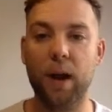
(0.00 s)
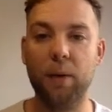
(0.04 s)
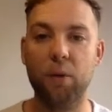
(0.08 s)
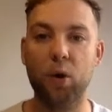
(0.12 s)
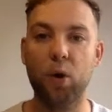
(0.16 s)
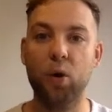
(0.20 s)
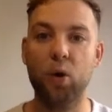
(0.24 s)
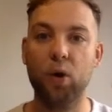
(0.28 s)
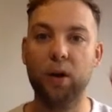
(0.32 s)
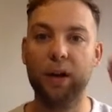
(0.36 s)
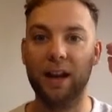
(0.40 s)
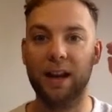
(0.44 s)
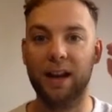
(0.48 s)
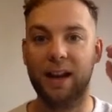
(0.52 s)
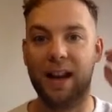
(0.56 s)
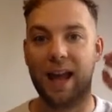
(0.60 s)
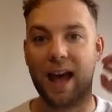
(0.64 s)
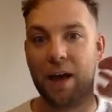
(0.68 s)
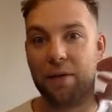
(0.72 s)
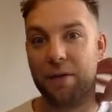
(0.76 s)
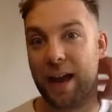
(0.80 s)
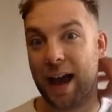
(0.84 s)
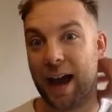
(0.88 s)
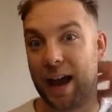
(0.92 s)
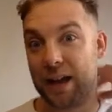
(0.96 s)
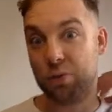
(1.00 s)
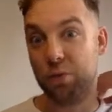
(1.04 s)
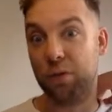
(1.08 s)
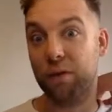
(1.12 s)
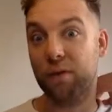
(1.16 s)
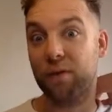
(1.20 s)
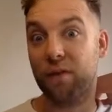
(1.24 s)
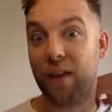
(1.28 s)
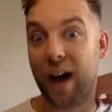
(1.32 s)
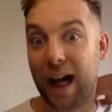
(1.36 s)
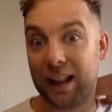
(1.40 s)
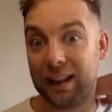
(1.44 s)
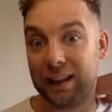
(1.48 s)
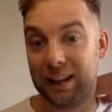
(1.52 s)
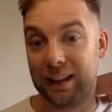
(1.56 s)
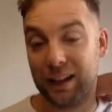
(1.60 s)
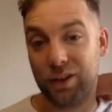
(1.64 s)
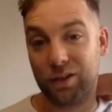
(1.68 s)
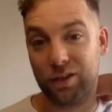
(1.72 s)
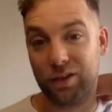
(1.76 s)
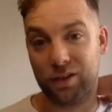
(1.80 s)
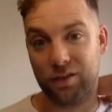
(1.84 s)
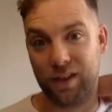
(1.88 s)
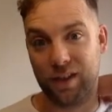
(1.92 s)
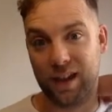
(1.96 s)
We're looking at now the actual
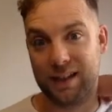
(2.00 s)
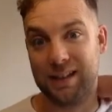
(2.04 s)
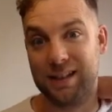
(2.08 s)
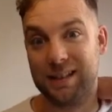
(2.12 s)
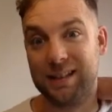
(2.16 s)
values of this